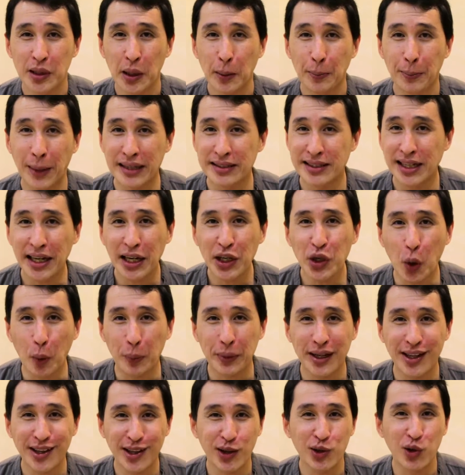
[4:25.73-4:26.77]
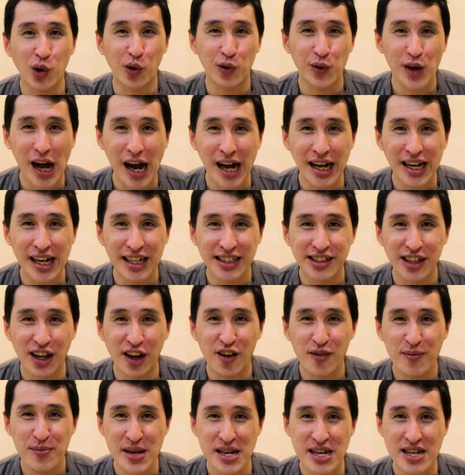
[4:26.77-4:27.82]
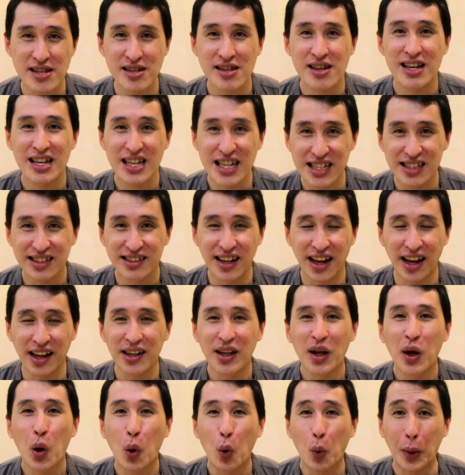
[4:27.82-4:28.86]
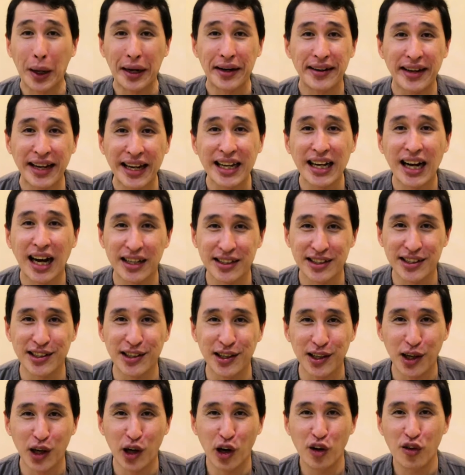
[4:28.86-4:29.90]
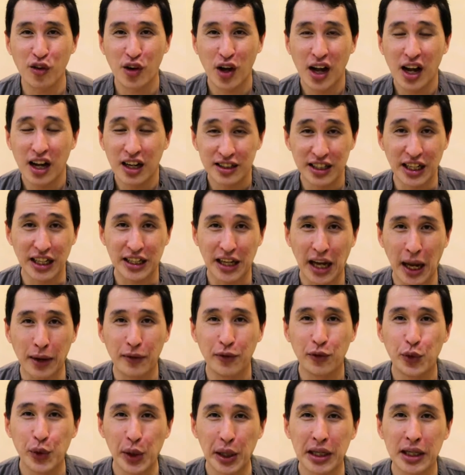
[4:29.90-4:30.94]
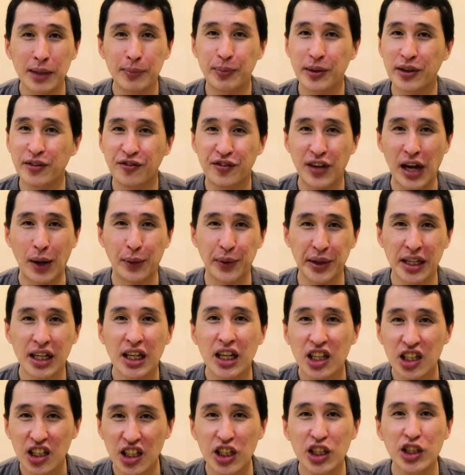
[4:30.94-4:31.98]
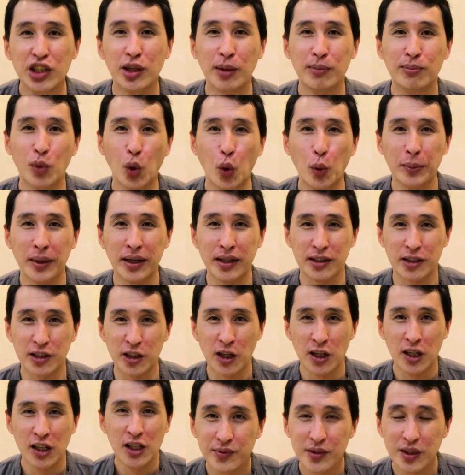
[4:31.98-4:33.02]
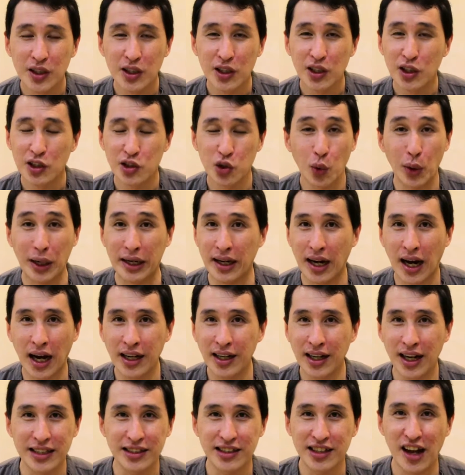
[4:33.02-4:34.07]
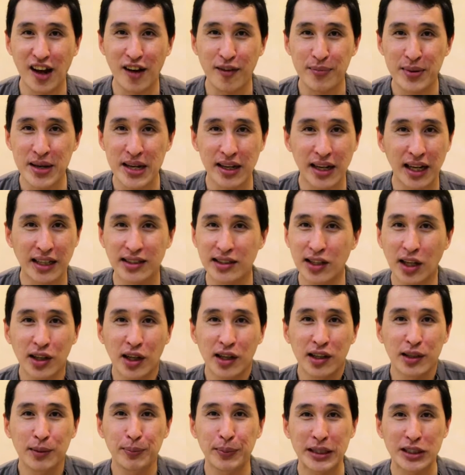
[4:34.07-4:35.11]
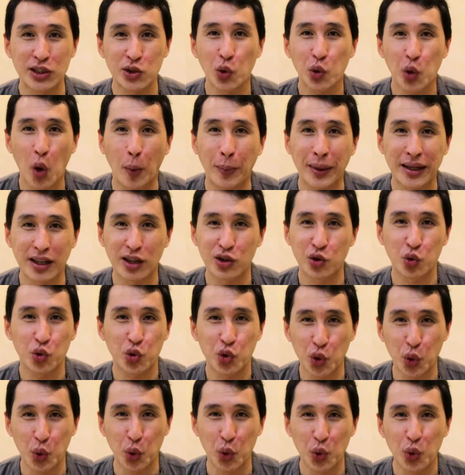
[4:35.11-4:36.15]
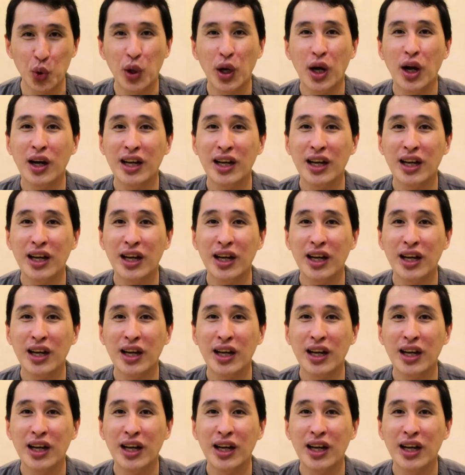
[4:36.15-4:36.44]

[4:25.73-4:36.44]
My second opinion of ISFPs is that when they are in love, they can really be very in the moment. So an ISFP can suddenly be so committed to you.